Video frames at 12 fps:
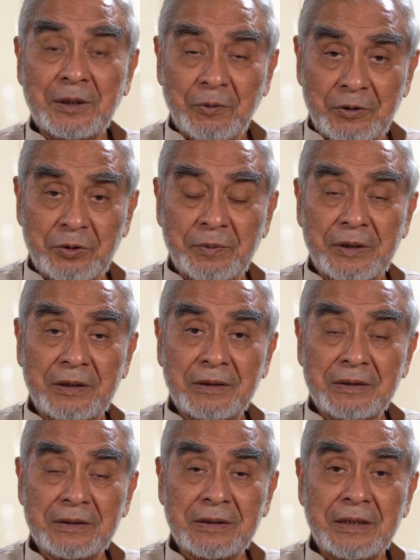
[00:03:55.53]
Which
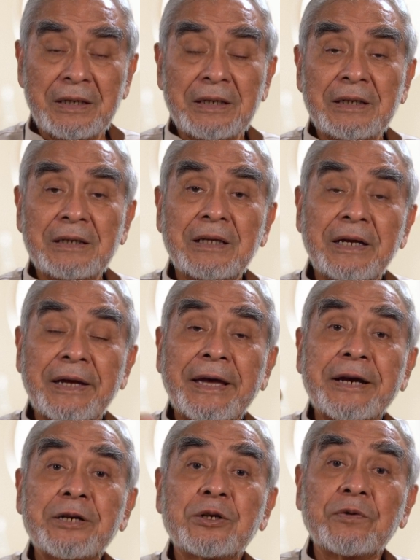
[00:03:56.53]
means the
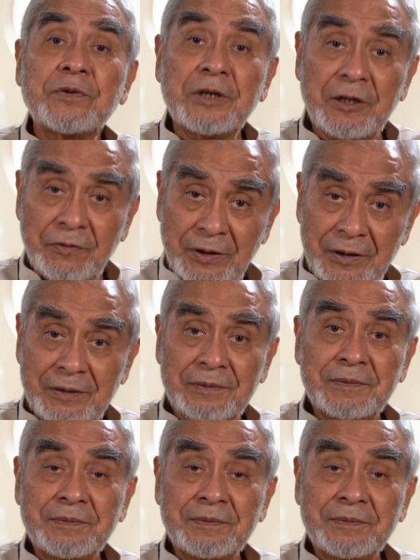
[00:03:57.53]
act of giving